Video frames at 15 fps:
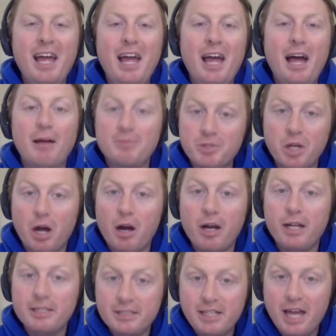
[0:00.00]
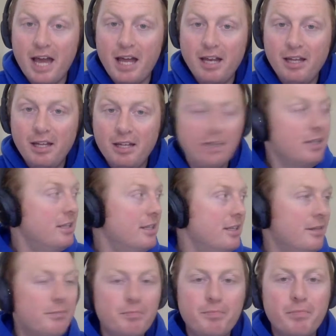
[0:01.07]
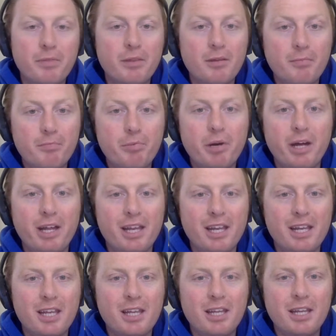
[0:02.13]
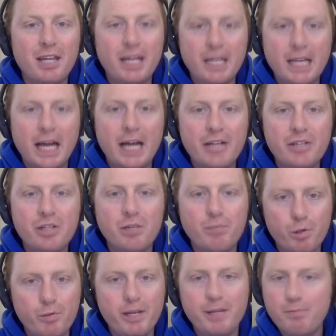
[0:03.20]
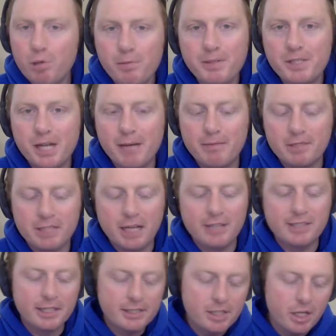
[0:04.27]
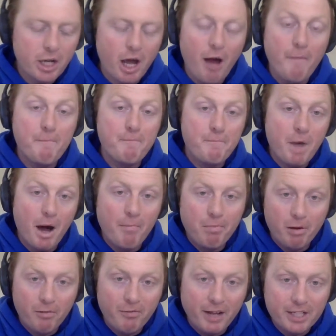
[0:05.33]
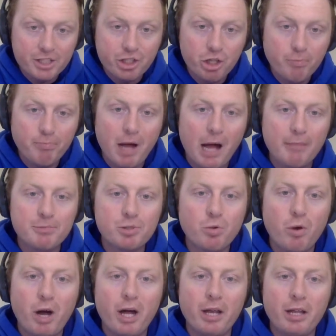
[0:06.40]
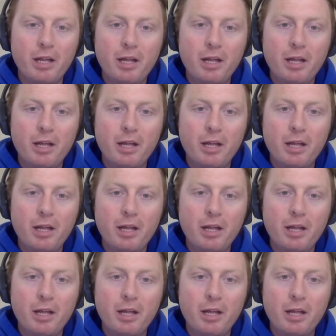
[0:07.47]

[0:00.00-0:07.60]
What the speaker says: I'm sorry he's dead, but he died to a booby. He booby trapped his house, and it took a professional bomb squad.